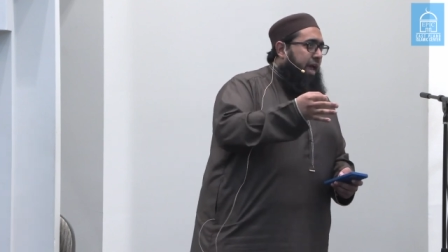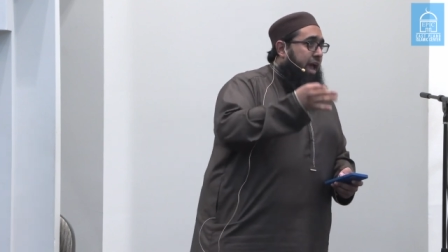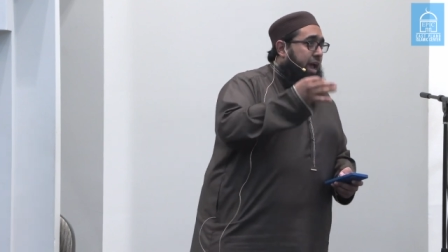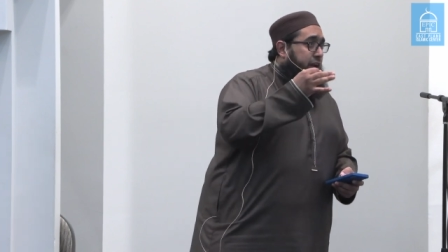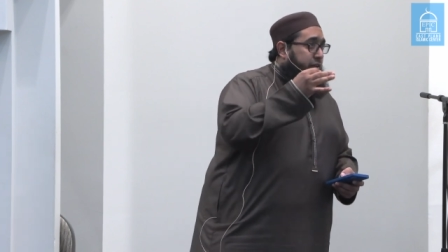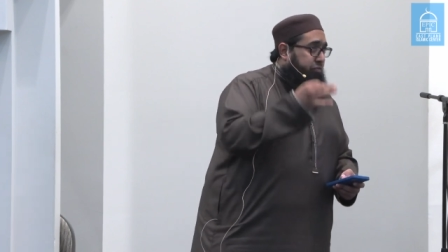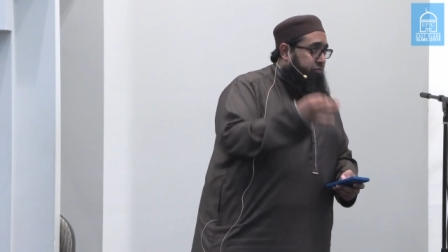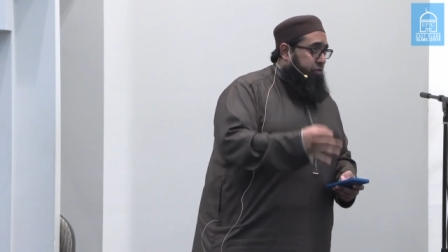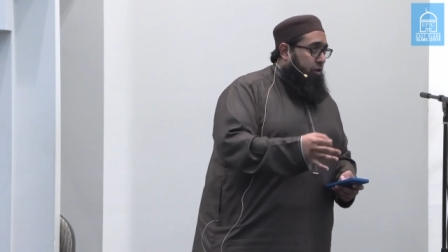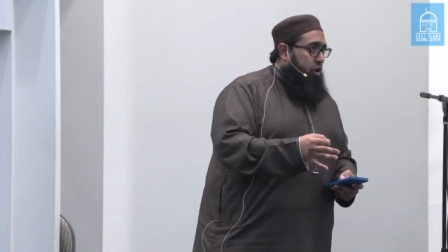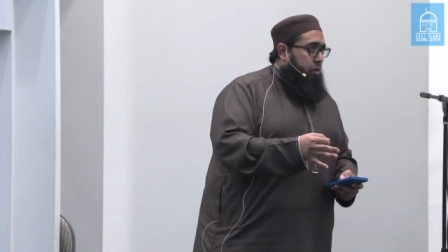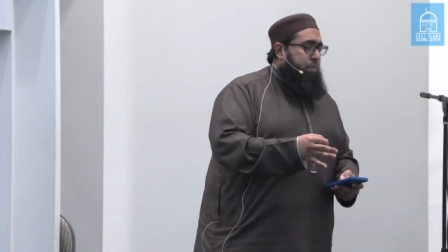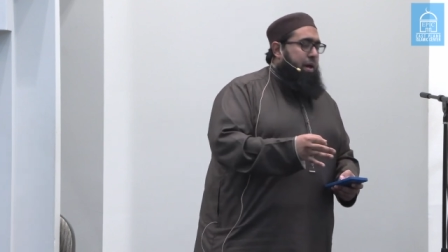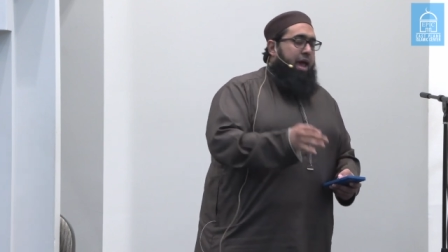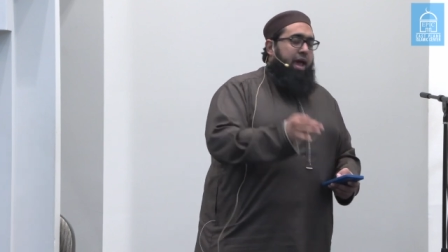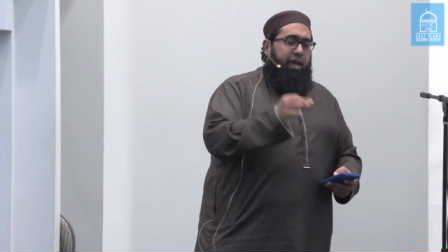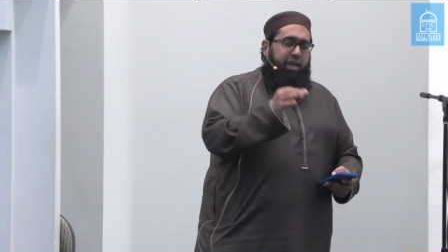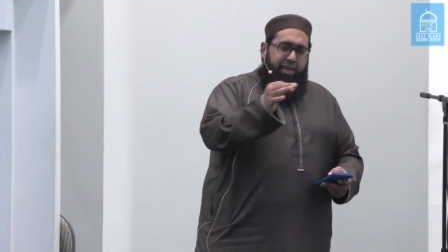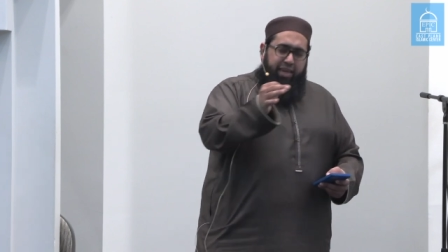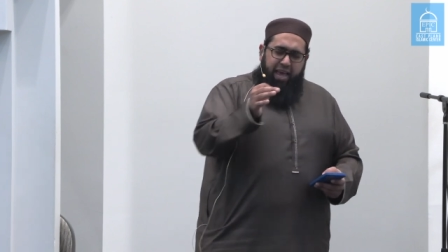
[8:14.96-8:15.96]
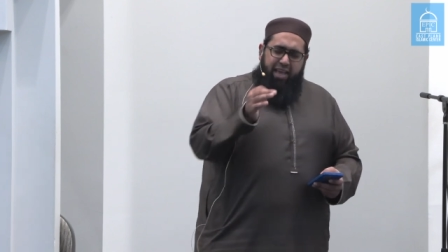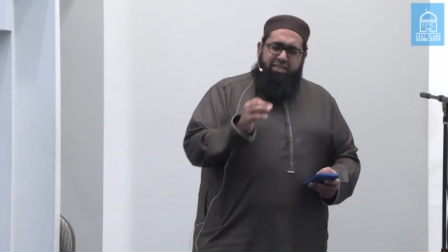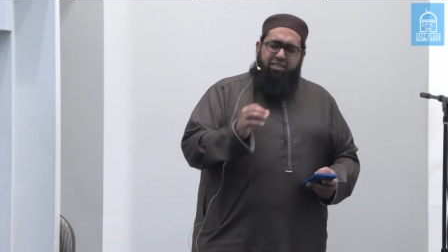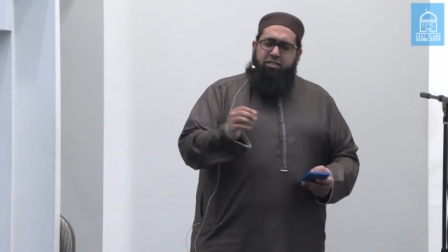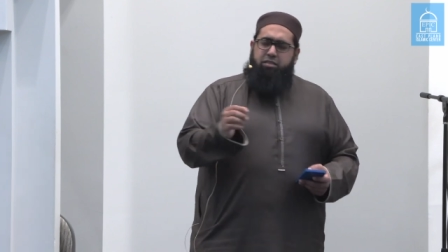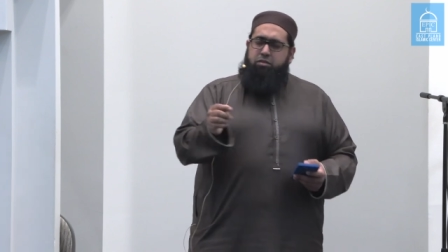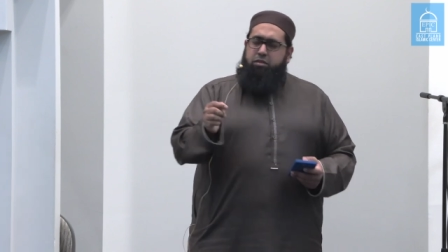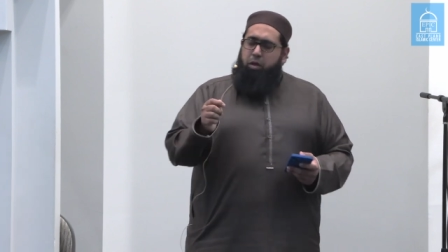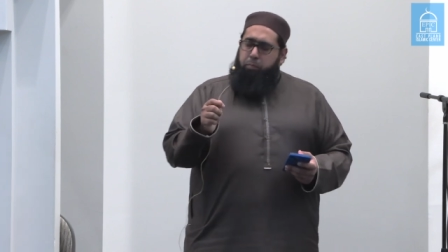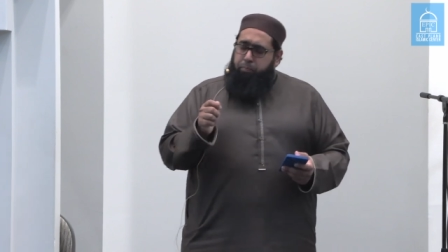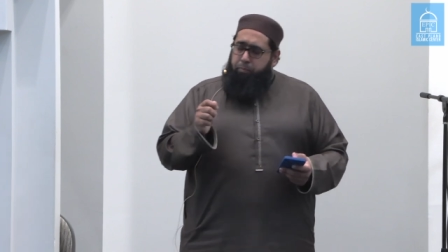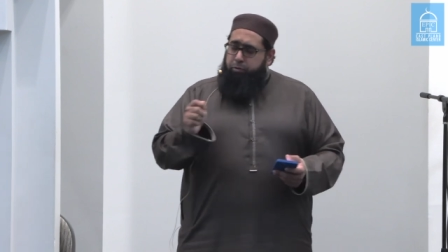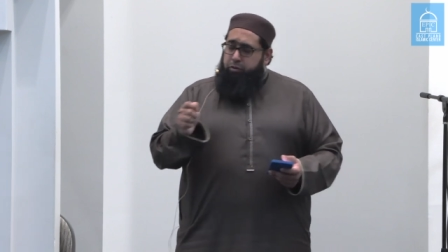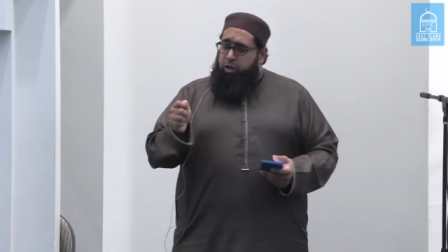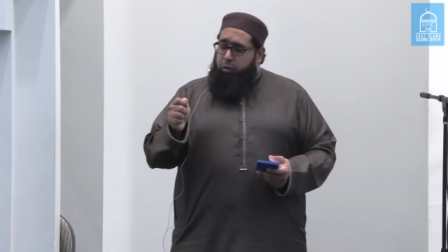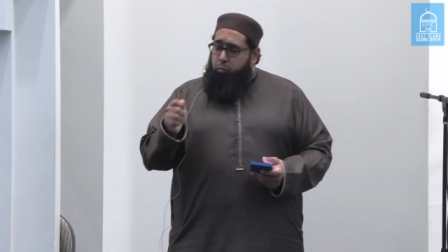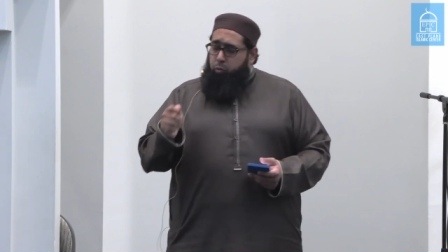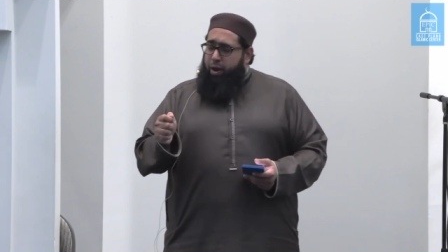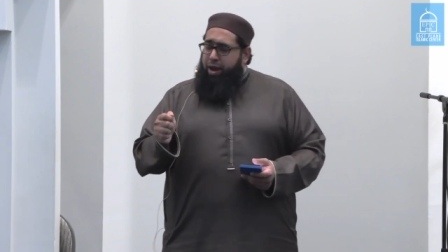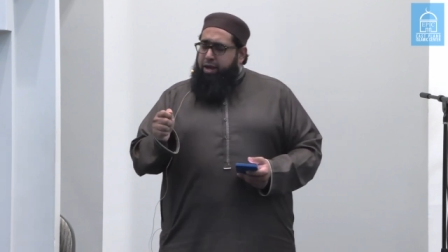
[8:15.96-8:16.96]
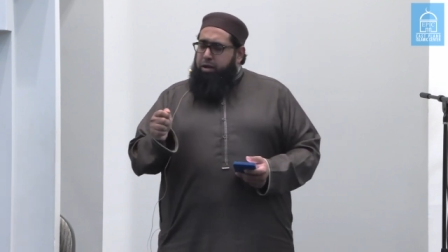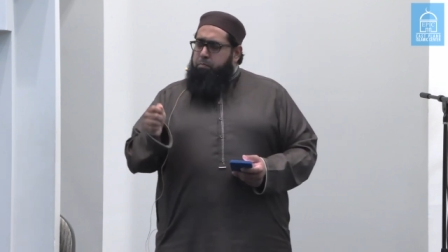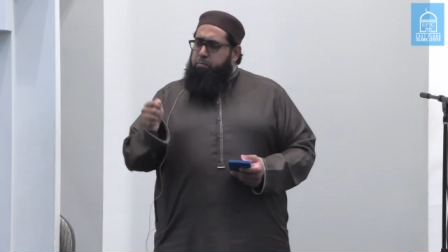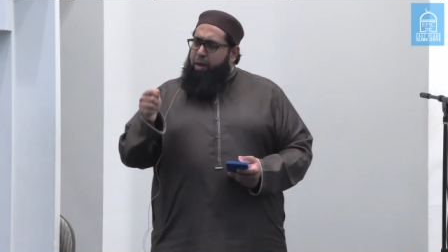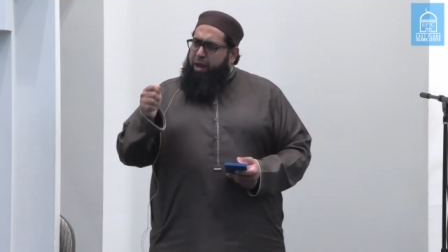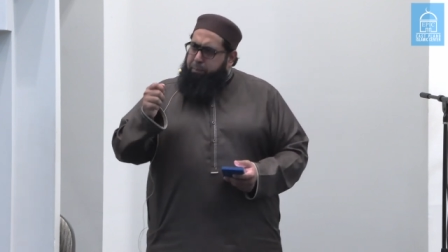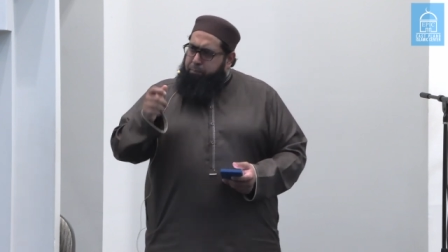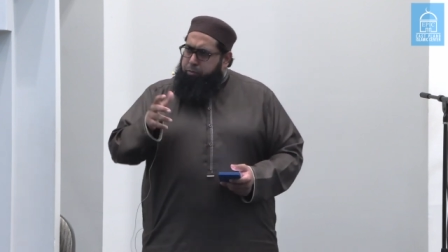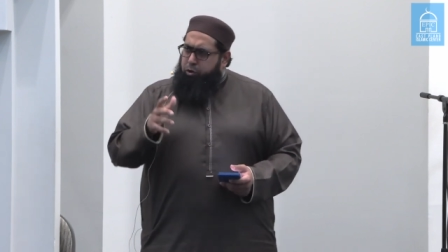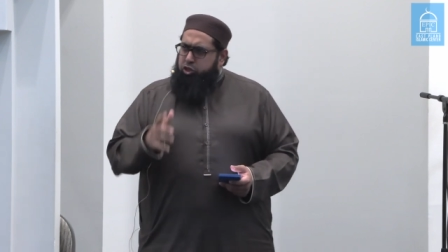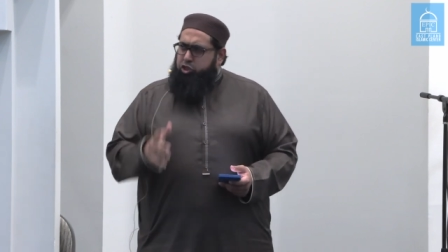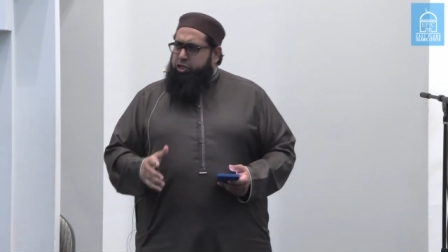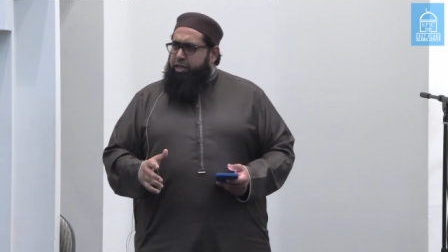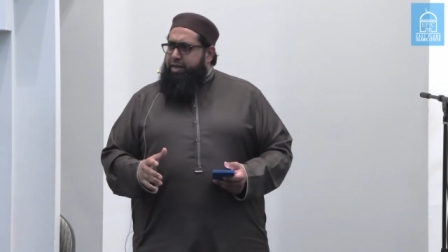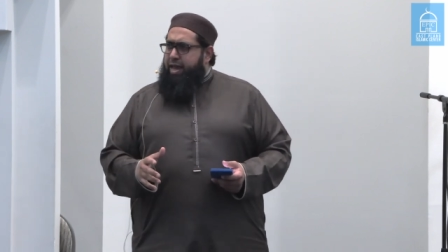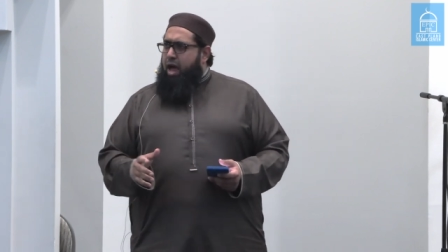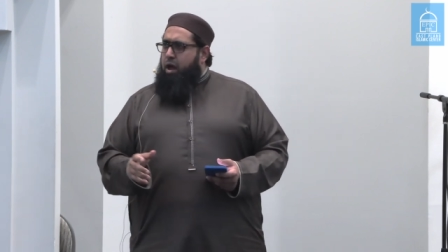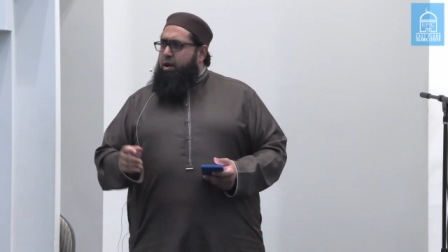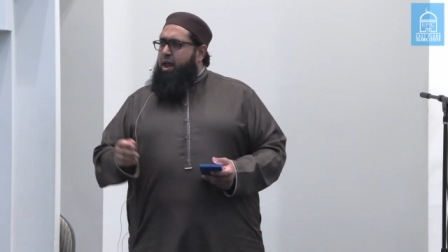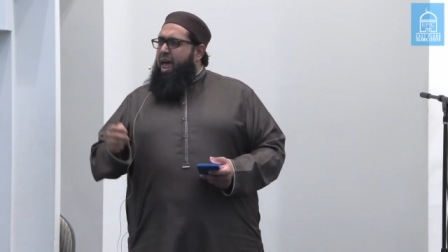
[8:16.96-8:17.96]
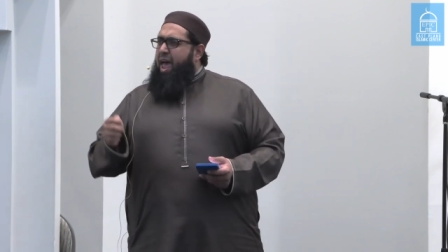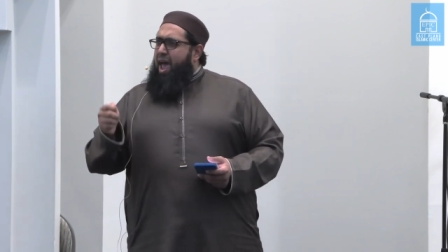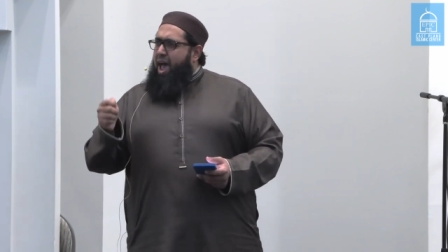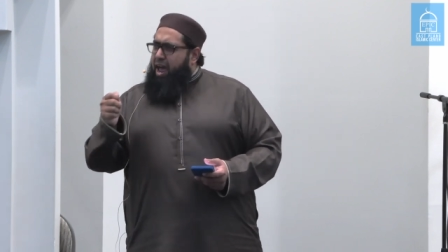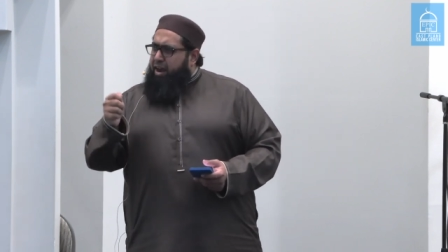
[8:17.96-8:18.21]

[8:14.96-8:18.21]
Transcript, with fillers: stand firm. Yes, the, the wind may push it down,